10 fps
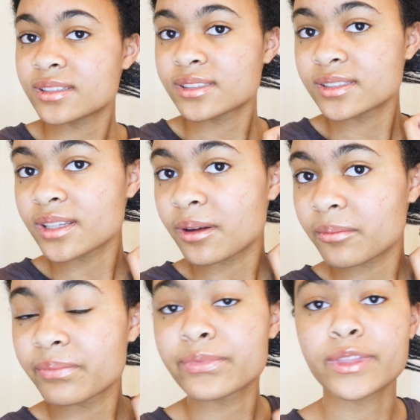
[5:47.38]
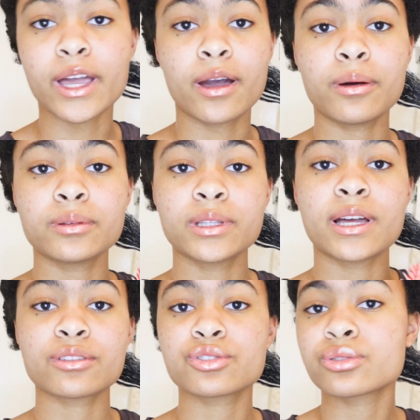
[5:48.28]
So now the
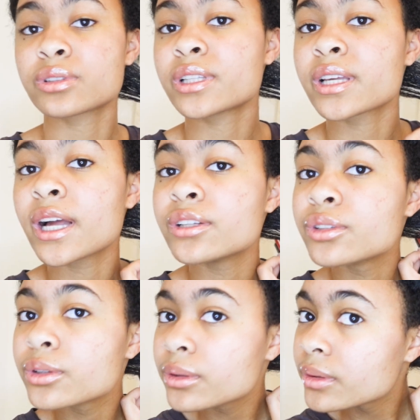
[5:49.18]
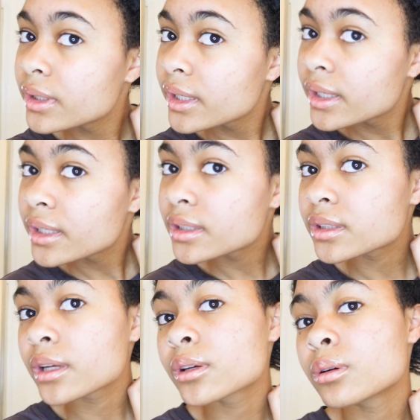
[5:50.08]
actual thing I do
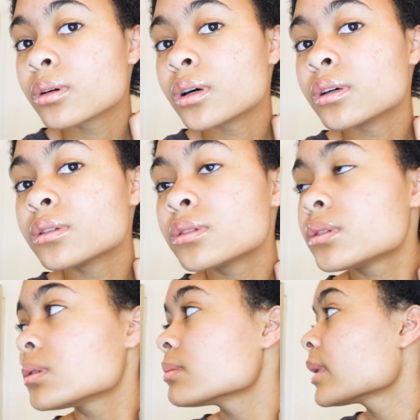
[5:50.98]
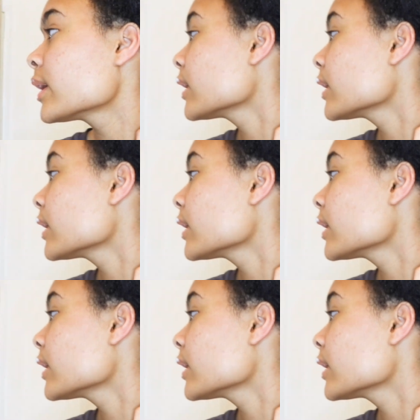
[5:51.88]
is I go under my